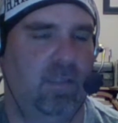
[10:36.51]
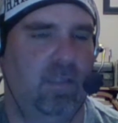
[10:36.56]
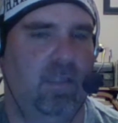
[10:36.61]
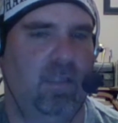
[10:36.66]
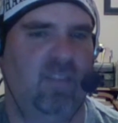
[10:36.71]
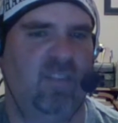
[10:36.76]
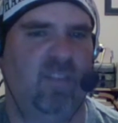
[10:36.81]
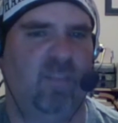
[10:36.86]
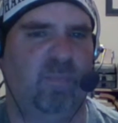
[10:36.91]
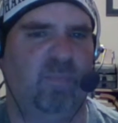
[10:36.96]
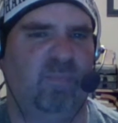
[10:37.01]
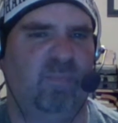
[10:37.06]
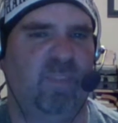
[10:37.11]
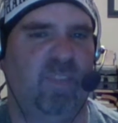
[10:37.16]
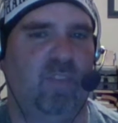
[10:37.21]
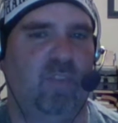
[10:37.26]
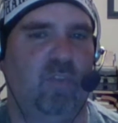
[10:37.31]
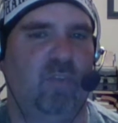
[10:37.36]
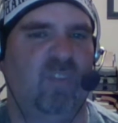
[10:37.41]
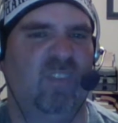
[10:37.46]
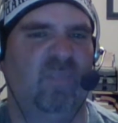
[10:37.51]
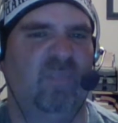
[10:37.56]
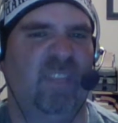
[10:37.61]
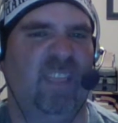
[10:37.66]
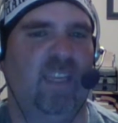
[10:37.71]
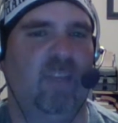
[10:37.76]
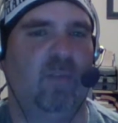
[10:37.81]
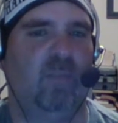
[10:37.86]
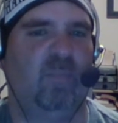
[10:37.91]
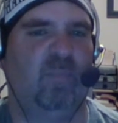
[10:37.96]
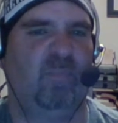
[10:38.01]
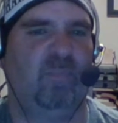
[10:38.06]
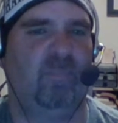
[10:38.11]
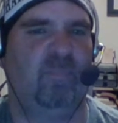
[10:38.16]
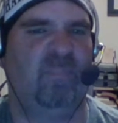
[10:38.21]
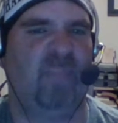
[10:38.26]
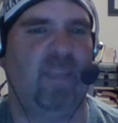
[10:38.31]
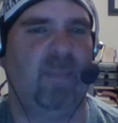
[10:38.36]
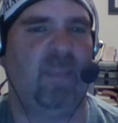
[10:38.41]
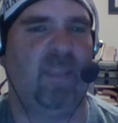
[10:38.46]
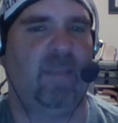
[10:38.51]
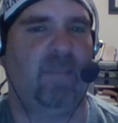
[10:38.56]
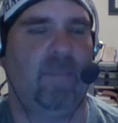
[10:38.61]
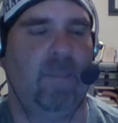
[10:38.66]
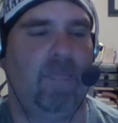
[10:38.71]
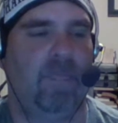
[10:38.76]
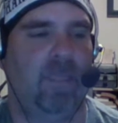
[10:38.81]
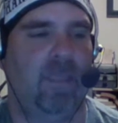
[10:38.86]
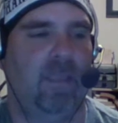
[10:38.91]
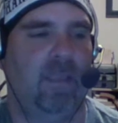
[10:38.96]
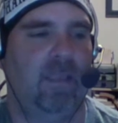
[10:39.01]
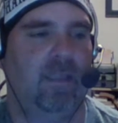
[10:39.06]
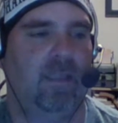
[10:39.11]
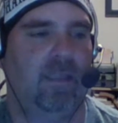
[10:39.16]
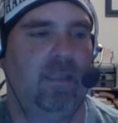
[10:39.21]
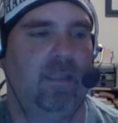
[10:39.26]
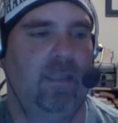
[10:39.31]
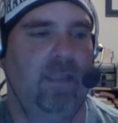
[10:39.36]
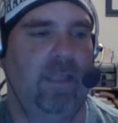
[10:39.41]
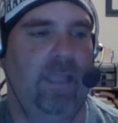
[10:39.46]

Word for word: He says, I don't like the way that your